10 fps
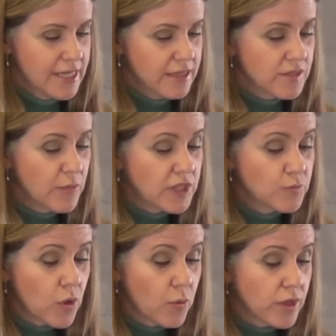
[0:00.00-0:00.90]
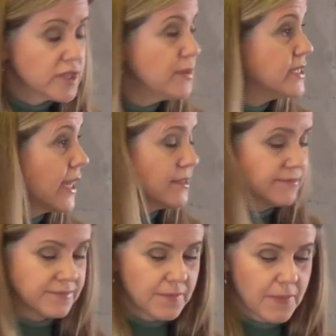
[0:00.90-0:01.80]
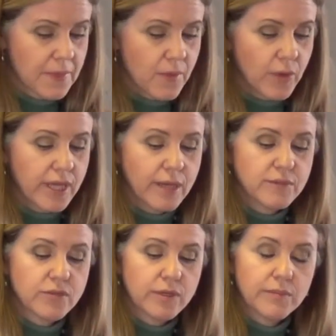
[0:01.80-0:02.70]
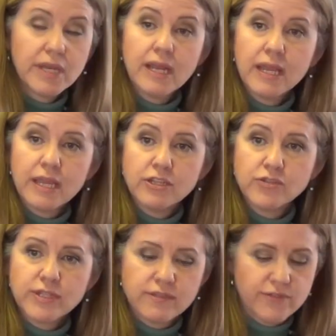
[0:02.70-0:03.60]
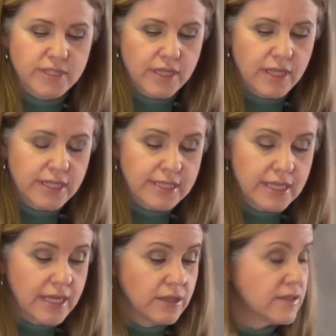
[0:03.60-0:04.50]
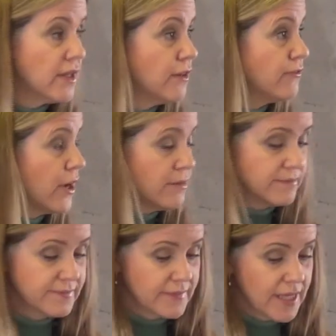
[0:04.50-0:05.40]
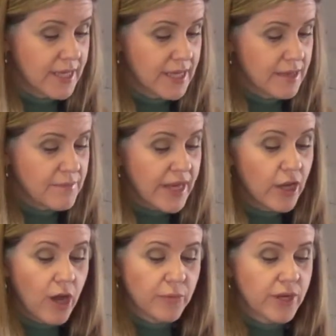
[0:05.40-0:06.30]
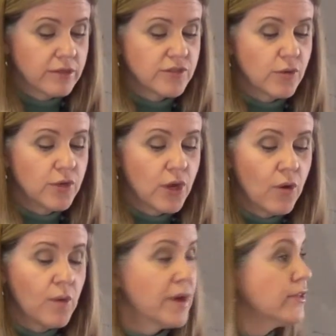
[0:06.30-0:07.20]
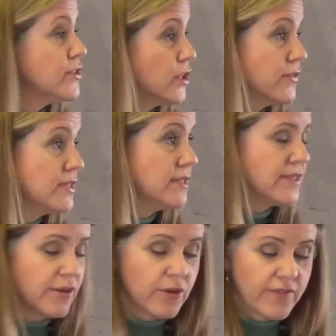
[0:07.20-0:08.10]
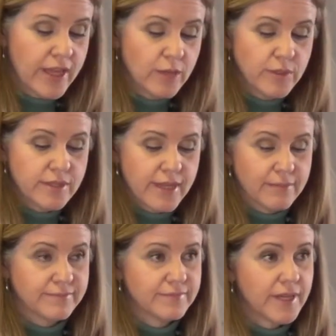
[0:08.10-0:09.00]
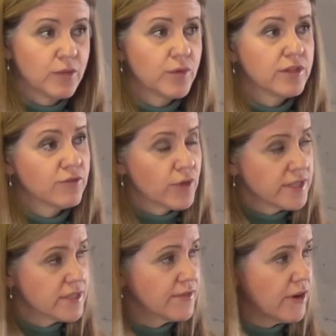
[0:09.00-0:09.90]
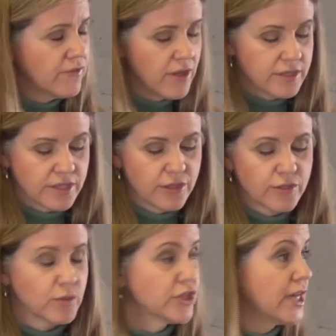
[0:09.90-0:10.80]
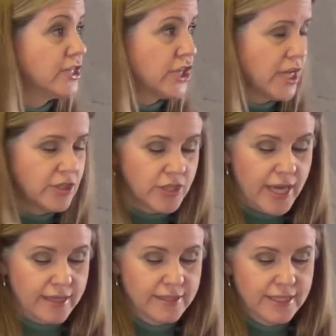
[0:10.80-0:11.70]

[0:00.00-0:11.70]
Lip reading: There's much more work to be done when it comes to eliminating injuries and fatalities and illness on the farm. Many operators don't know about the services that are available to them, and with the voices of our volunteers, we're trying to change that.